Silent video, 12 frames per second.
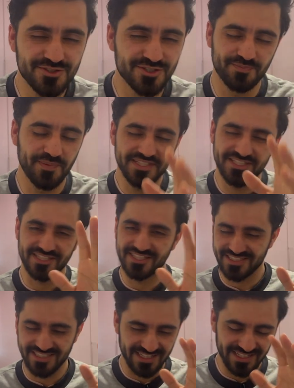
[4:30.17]
just picture
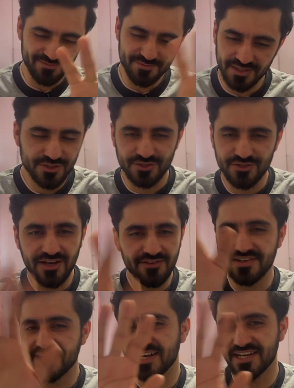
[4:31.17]
this here. Let me. So you
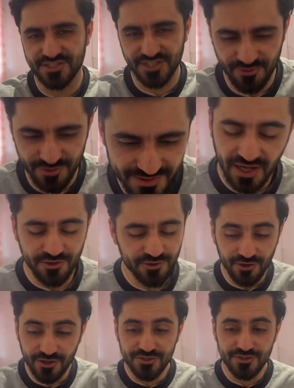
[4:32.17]
haven't had a shower, and you
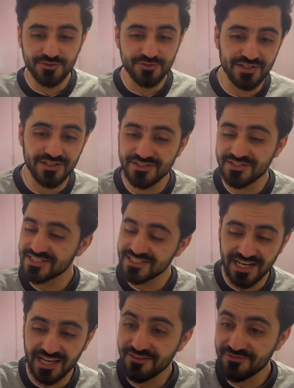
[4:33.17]
go into school, and your
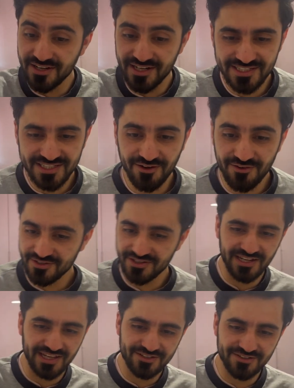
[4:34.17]
teacher like, "Have you had a shower?" And
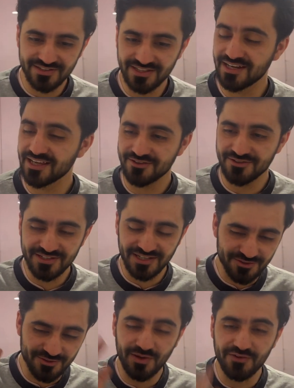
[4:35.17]
you're like, "No." They're like,
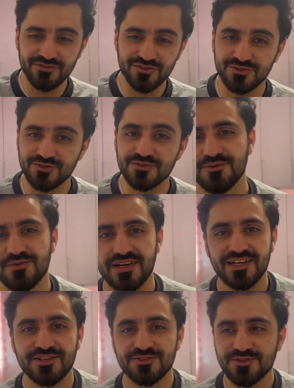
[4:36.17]
"Okay, come to school. We're
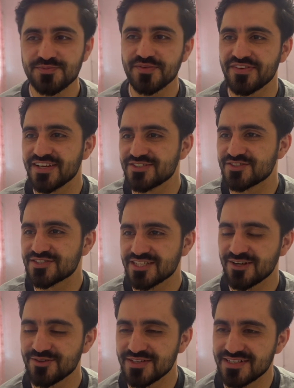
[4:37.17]
gonna supervise your
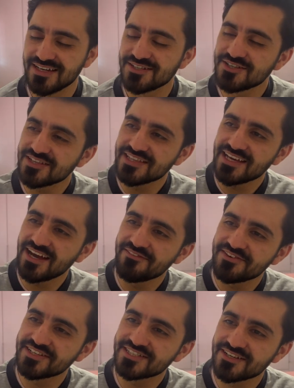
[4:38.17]
shower." And they are
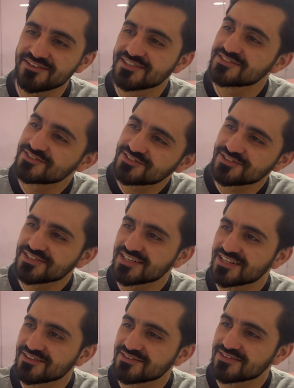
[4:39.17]
having a shower, and he's just
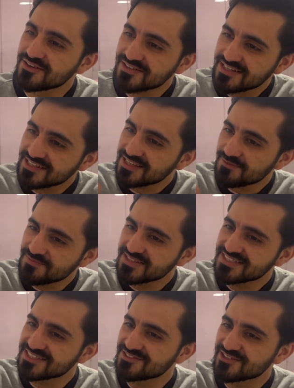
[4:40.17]
looking at you. okay, that
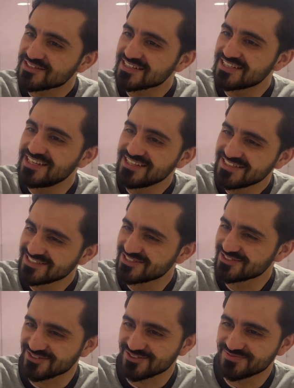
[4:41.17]
place is not clean.
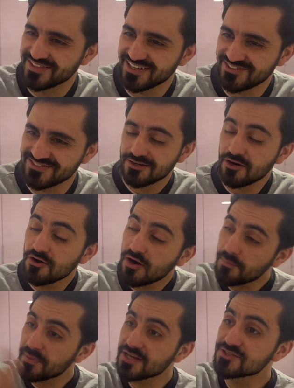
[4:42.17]
just rub that one. Oh,
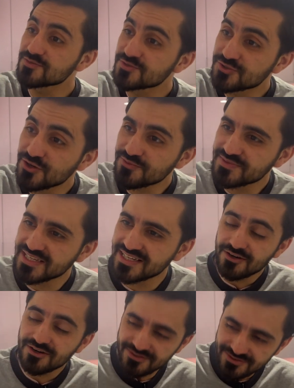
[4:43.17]
apply some soap there.
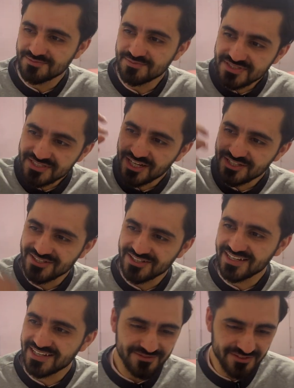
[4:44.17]
Oh, massage your
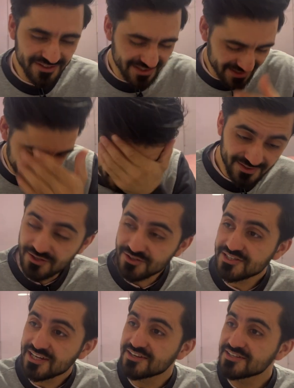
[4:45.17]
head. Oh,
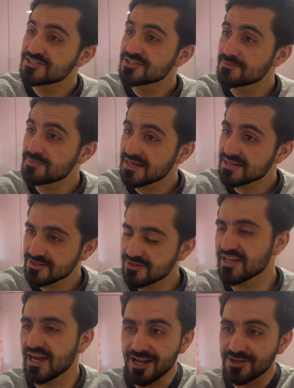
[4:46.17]
you can't reach your back.
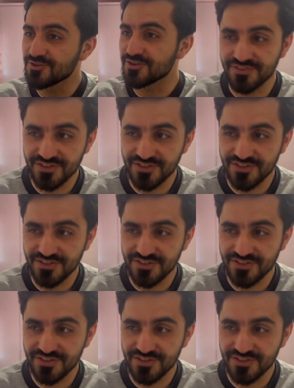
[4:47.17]
Okay, I'll do it for